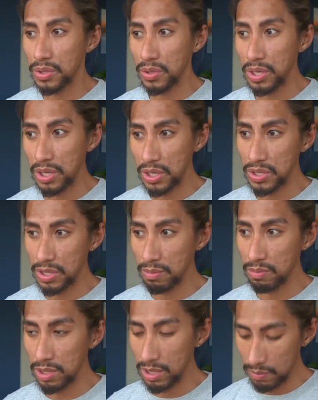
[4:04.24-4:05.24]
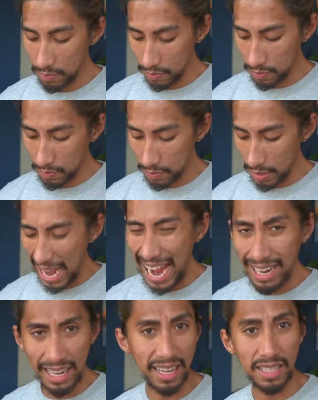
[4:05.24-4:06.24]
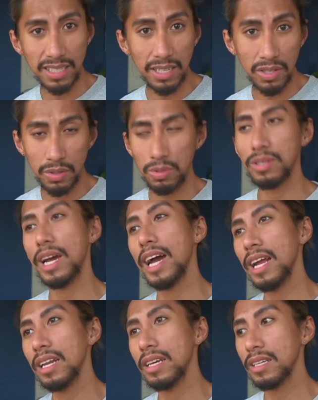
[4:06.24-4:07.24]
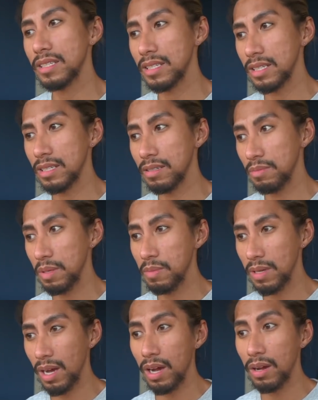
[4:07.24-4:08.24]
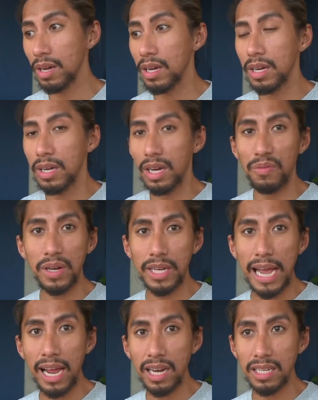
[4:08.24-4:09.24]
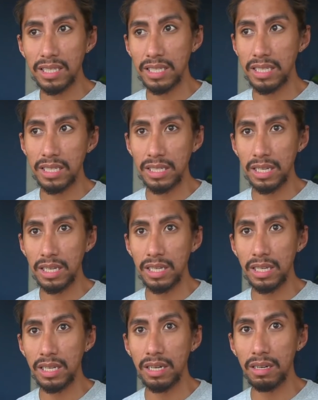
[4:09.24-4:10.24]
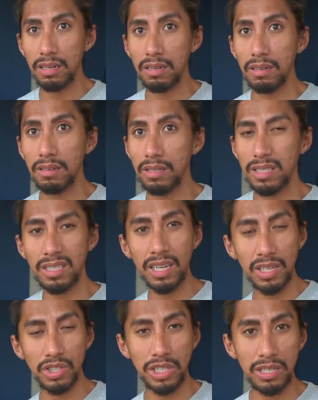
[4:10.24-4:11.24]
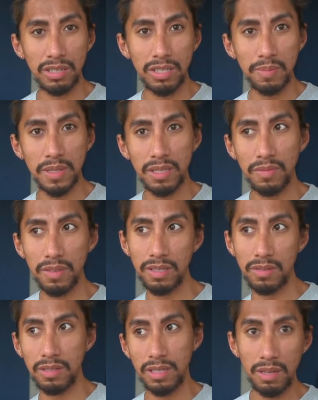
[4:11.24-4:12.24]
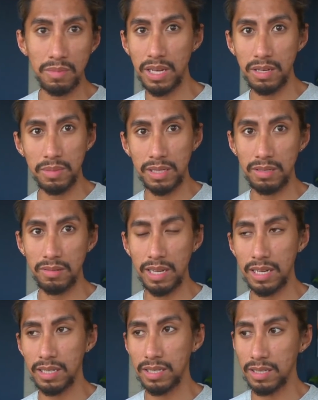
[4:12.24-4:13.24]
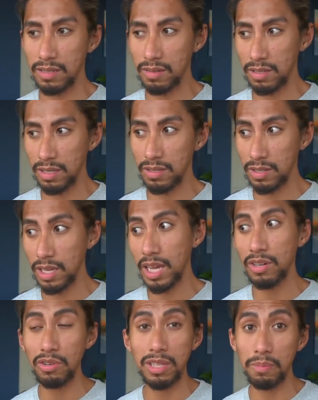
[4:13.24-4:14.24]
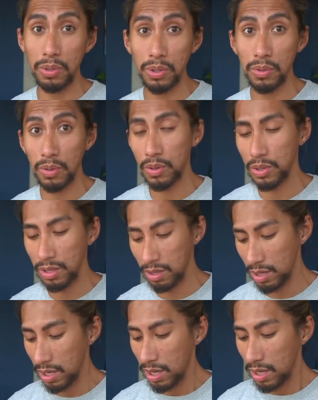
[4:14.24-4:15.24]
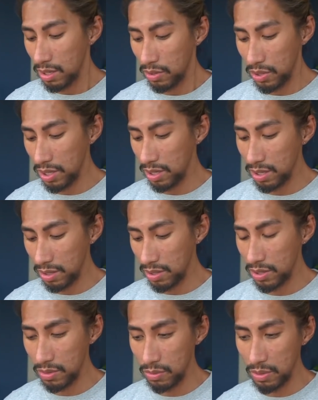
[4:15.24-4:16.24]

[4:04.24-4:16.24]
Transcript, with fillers: So there is something. Alex. I don't know who's Alex. Uh, maybe I I feel like Alex is a... Uh, it's not a gender specific, so it can be anybody who's Alex. Okay. Because I can't read the bro or the... Or the, you know,